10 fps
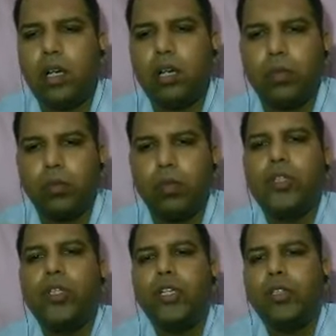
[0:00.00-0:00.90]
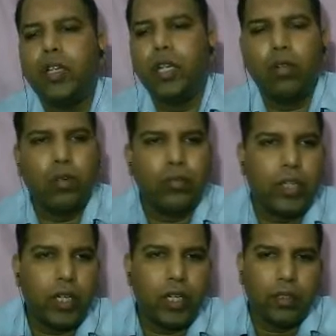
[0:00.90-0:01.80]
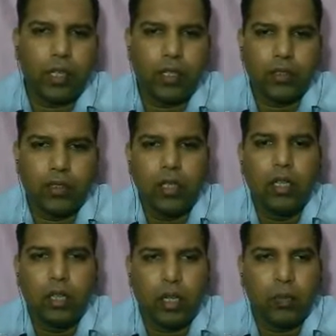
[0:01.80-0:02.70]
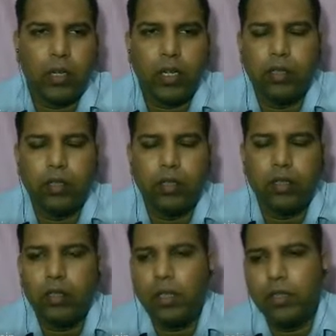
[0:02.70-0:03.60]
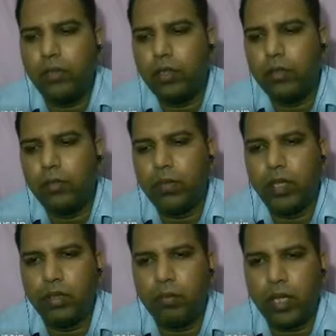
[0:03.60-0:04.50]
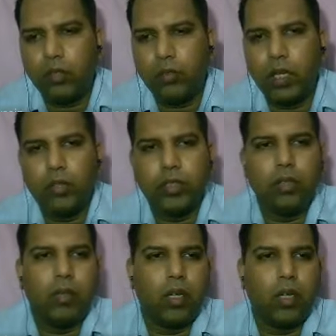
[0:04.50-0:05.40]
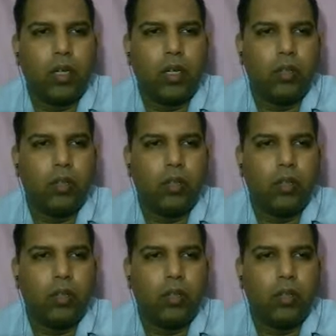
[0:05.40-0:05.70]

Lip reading: promotion in the level of training that is required in the field of medical microbiology and biosafety.